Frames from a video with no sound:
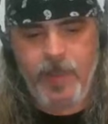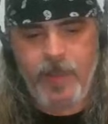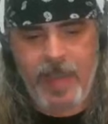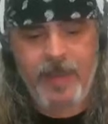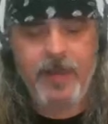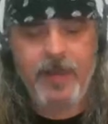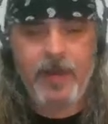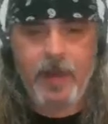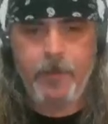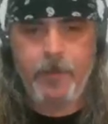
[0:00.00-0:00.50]

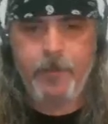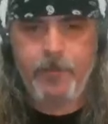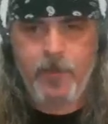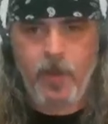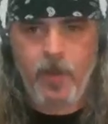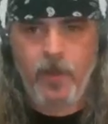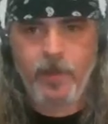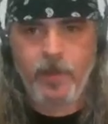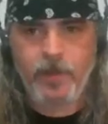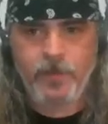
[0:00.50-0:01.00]
ended up
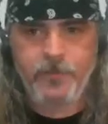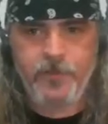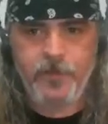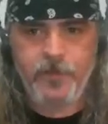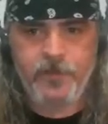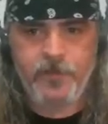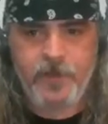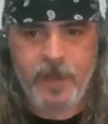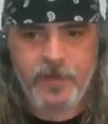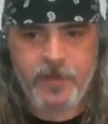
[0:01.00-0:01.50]
calling them
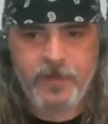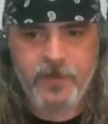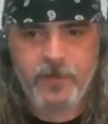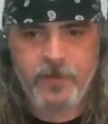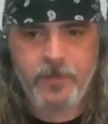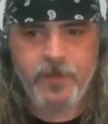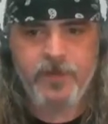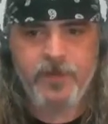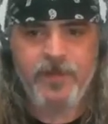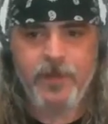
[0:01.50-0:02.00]
First Nations,
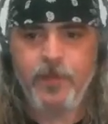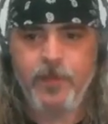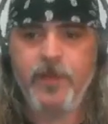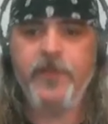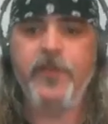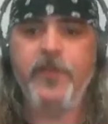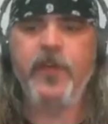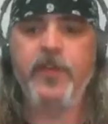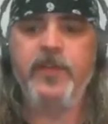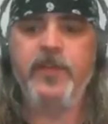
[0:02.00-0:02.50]
because they were the
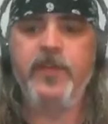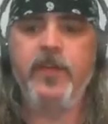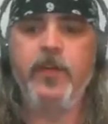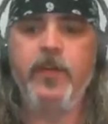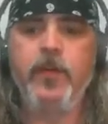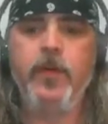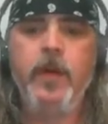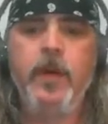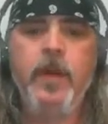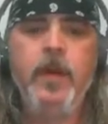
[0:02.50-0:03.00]
first
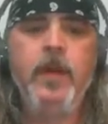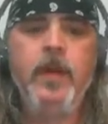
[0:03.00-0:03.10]
to